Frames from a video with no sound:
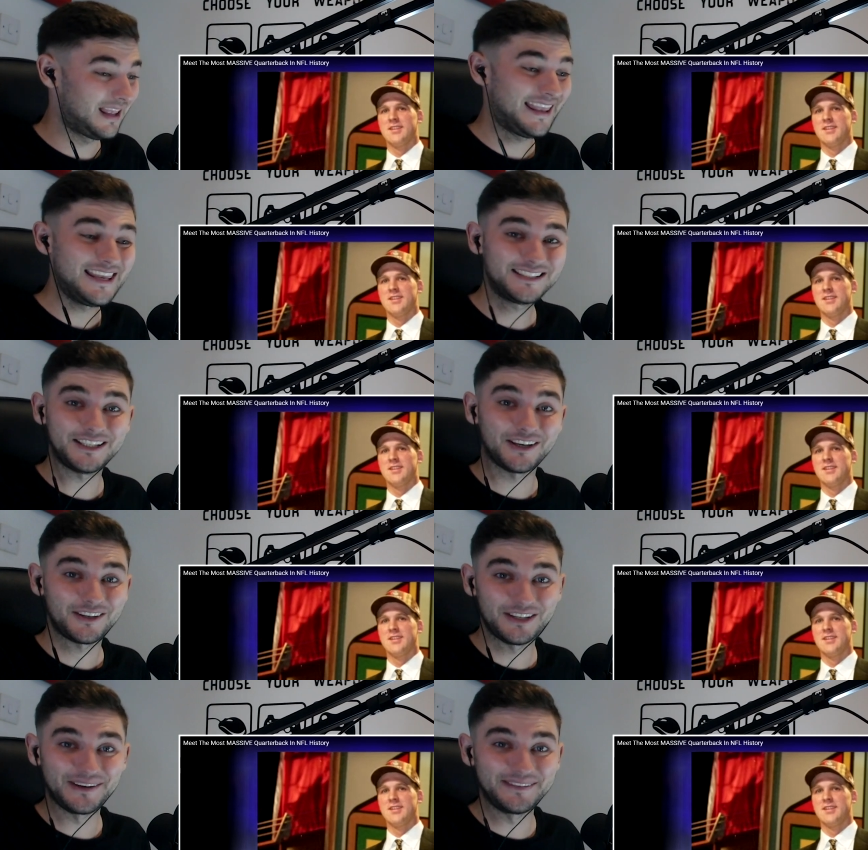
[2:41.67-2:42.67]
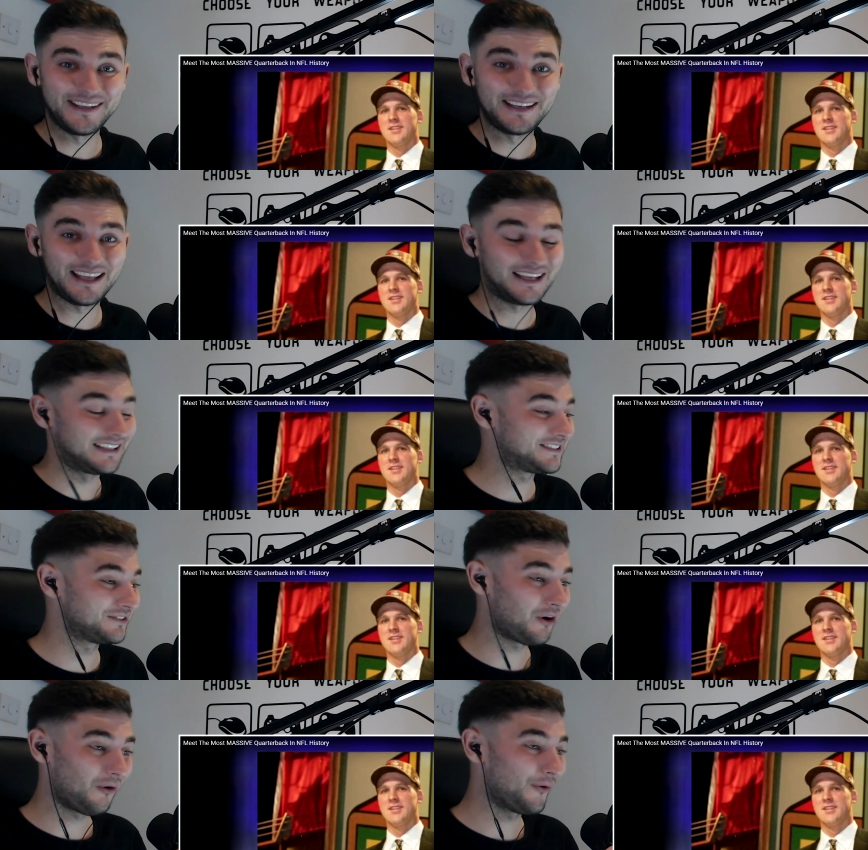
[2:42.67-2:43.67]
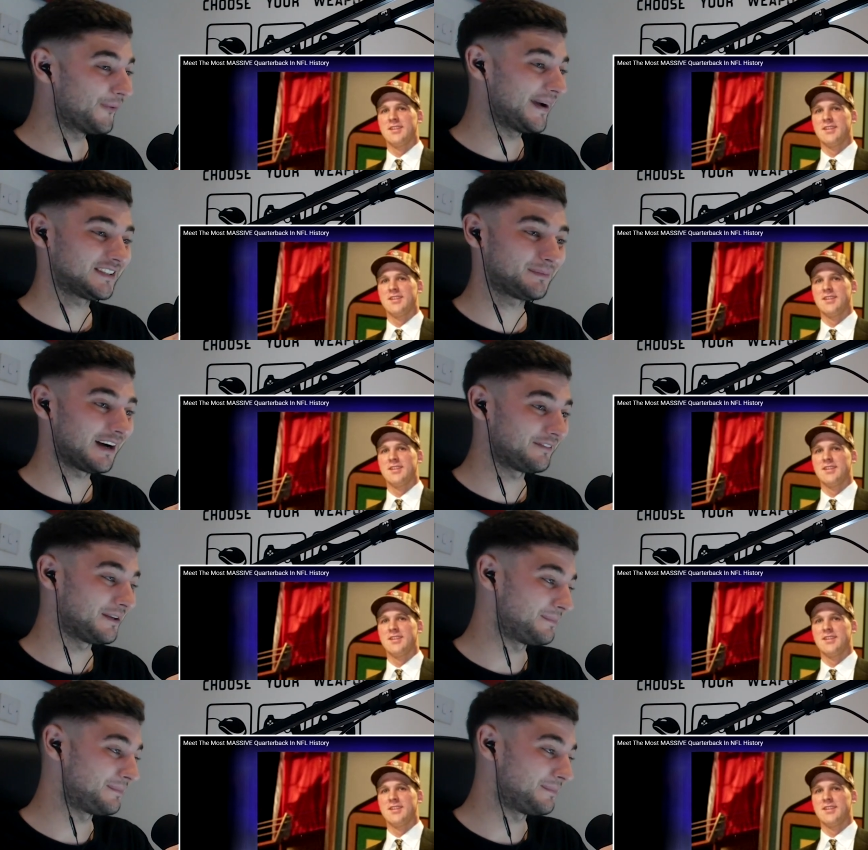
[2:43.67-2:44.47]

Speaker 1: easier. You know what I mean? It is not always about the